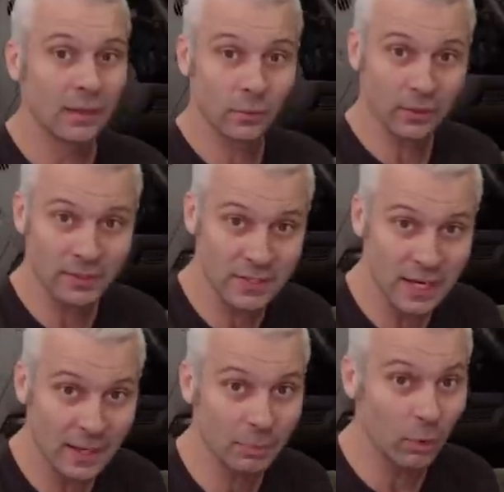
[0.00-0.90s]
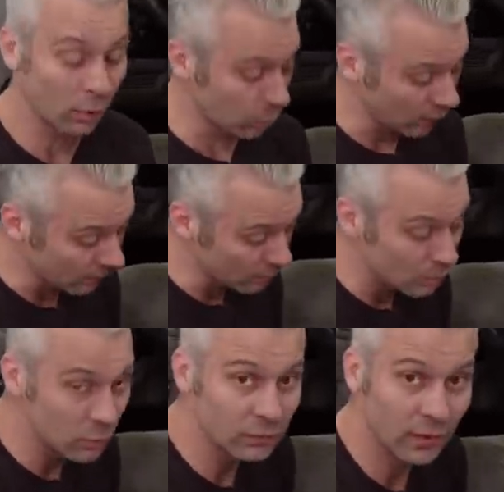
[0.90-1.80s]
and then we're gonna stop or we're gonna
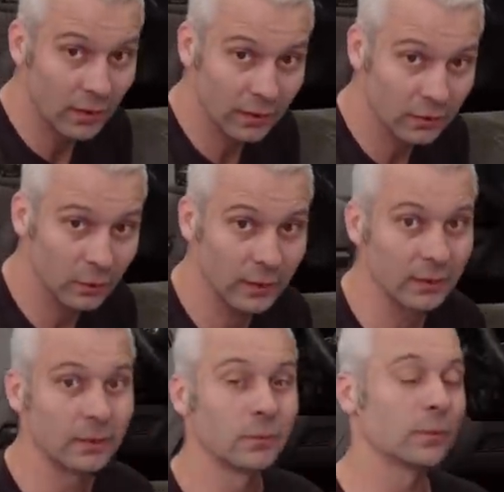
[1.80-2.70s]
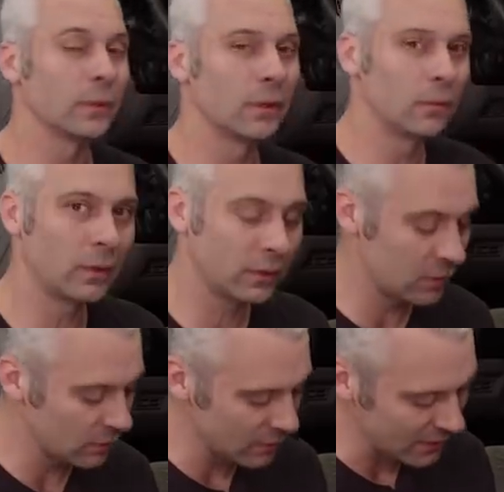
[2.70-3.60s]
move on quickly. What we don't wanna
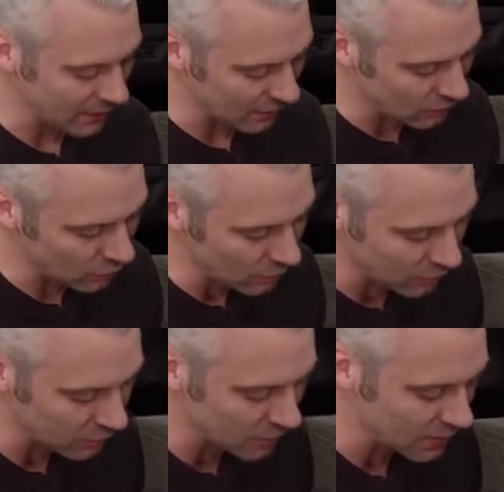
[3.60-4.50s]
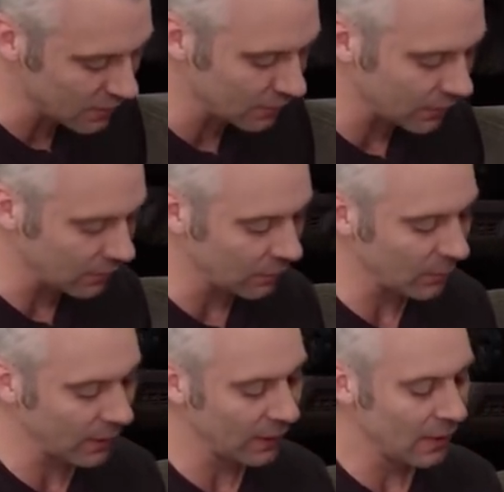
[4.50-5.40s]
do is take too much material
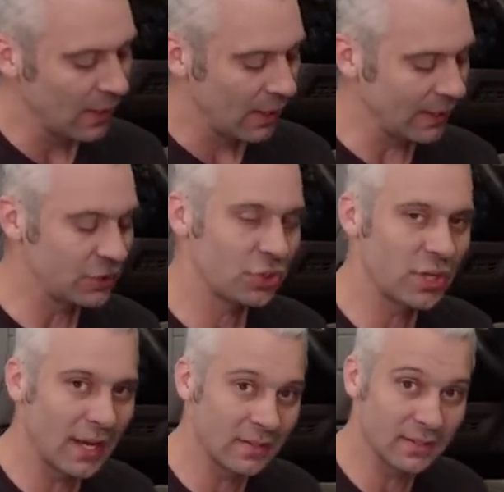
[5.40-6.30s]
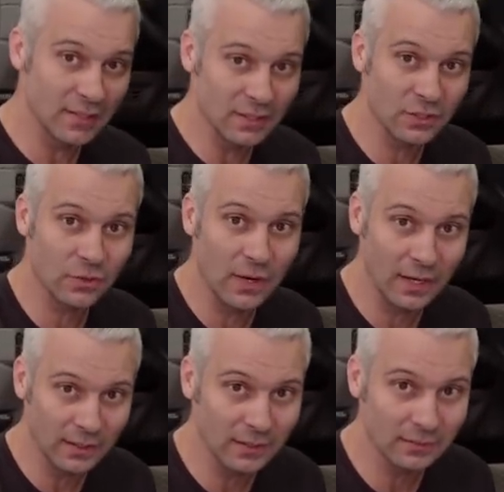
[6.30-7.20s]
away and chance this
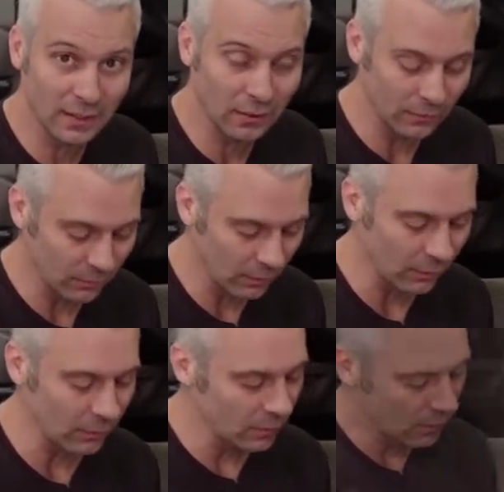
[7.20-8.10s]
cracking down the road.